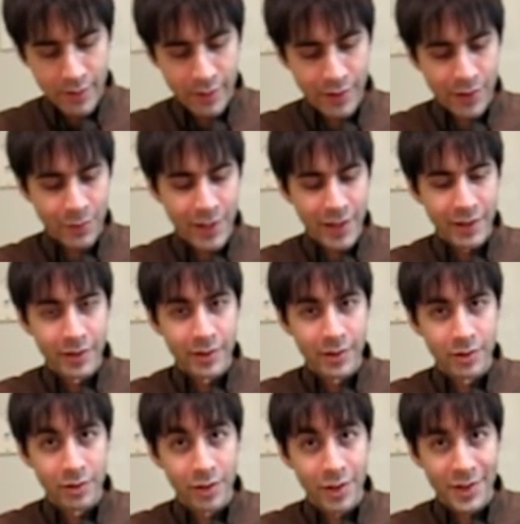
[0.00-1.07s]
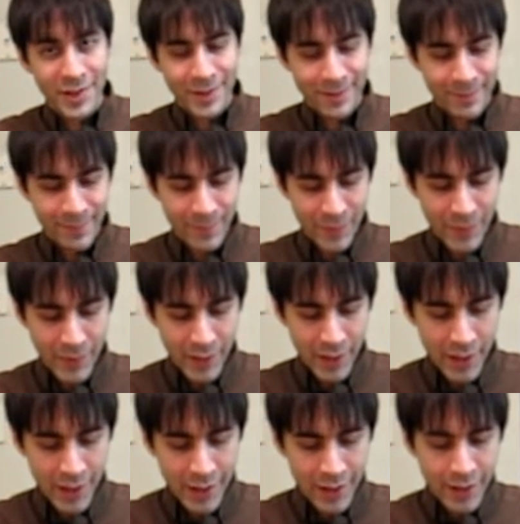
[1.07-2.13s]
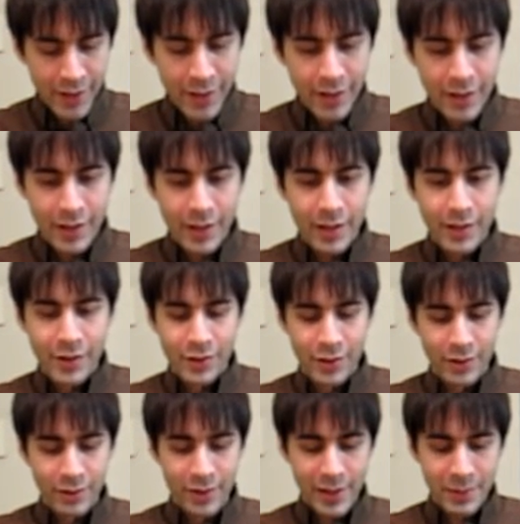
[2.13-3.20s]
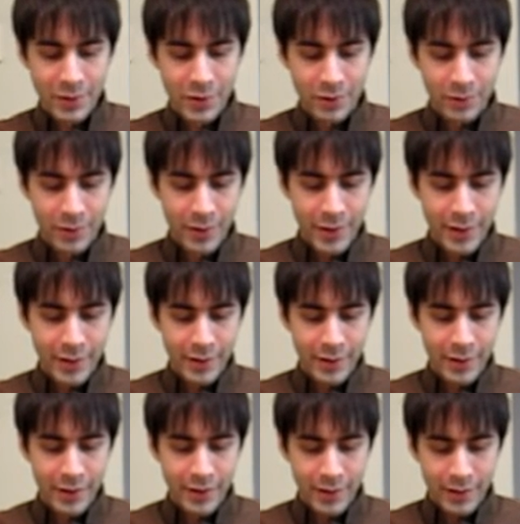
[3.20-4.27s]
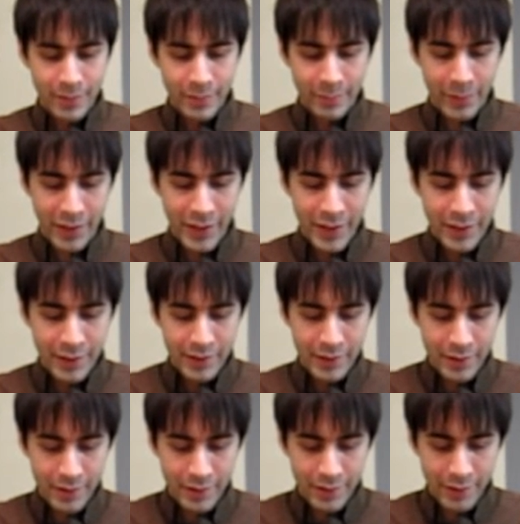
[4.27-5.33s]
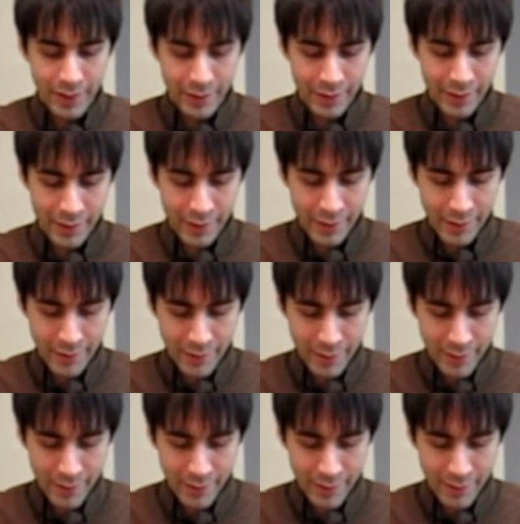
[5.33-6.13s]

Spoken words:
this way, across. So I want to orient the blade like this.